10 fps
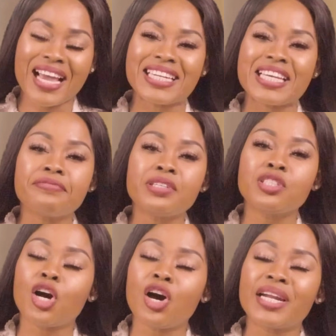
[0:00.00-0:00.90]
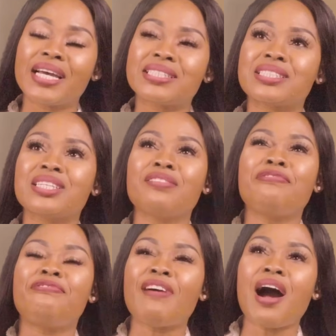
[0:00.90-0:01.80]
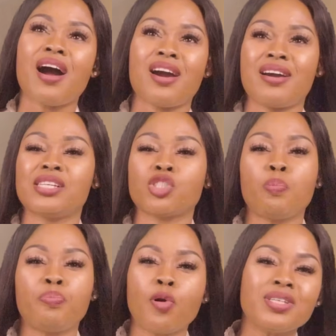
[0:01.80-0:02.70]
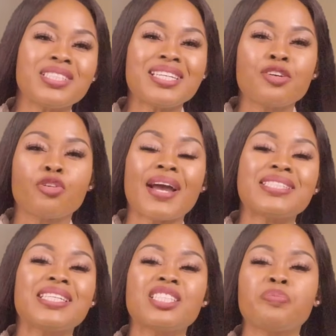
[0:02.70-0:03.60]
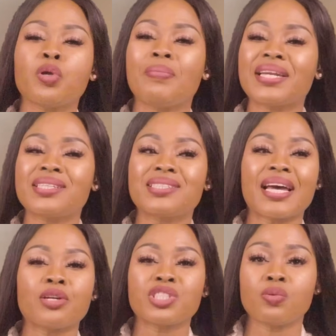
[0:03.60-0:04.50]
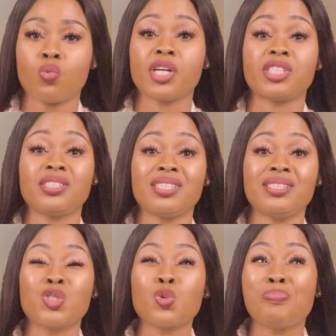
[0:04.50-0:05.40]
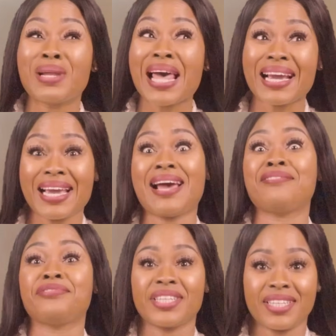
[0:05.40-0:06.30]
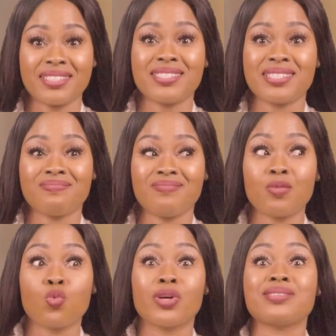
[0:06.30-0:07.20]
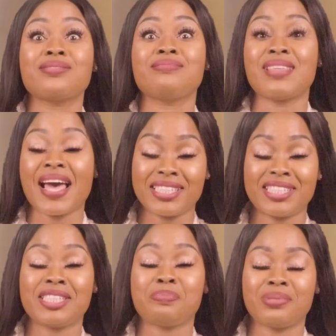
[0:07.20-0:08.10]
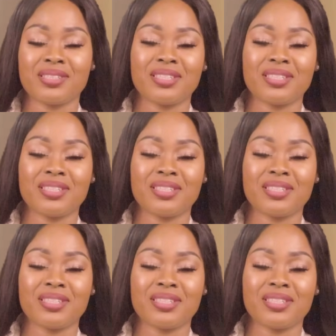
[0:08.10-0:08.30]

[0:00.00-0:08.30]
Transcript: had even gone as far as opposing granting diplomatic status in Washington to Black Africans. It was that deep.